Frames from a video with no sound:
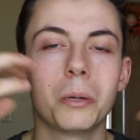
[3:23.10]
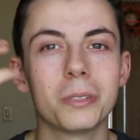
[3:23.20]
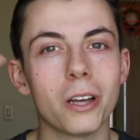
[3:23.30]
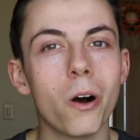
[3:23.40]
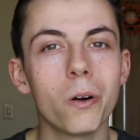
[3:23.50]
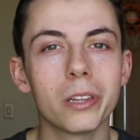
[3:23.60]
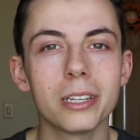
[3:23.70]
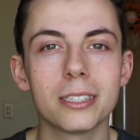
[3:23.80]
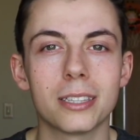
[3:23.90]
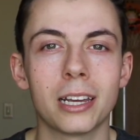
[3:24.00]
was all
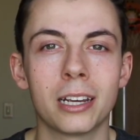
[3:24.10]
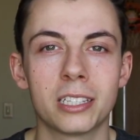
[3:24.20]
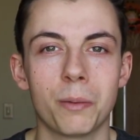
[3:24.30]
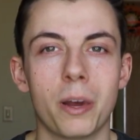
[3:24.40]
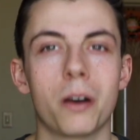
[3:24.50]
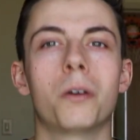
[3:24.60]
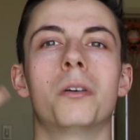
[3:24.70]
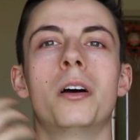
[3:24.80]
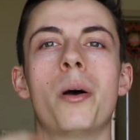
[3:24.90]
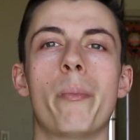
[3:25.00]
these things
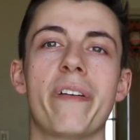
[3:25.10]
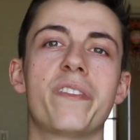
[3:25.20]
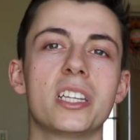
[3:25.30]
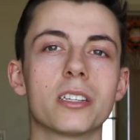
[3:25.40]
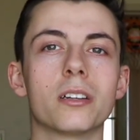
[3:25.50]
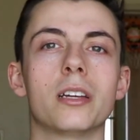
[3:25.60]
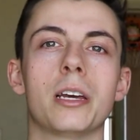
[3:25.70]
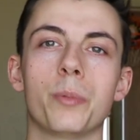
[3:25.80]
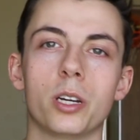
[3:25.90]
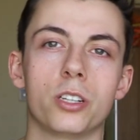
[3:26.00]
about my physical
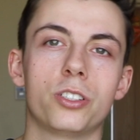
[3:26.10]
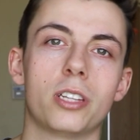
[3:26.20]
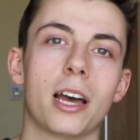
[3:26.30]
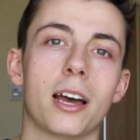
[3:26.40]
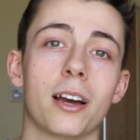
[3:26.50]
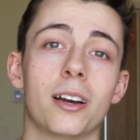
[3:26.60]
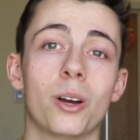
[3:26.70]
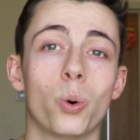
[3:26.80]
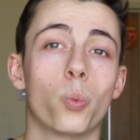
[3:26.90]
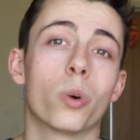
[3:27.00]
image that
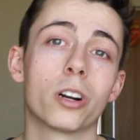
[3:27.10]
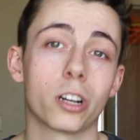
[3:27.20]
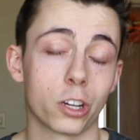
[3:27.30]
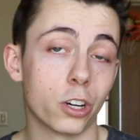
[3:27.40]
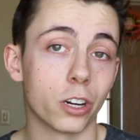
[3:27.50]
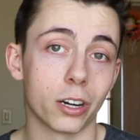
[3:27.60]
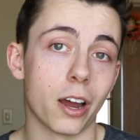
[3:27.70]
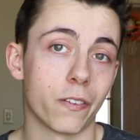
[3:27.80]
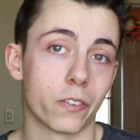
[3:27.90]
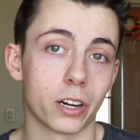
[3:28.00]
weren't good
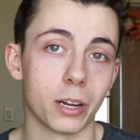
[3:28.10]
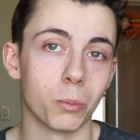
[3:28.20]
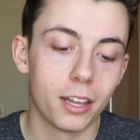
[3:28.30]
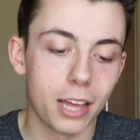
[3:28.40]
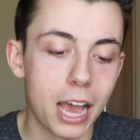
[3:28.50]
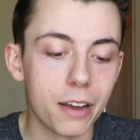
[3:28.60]
enough for him.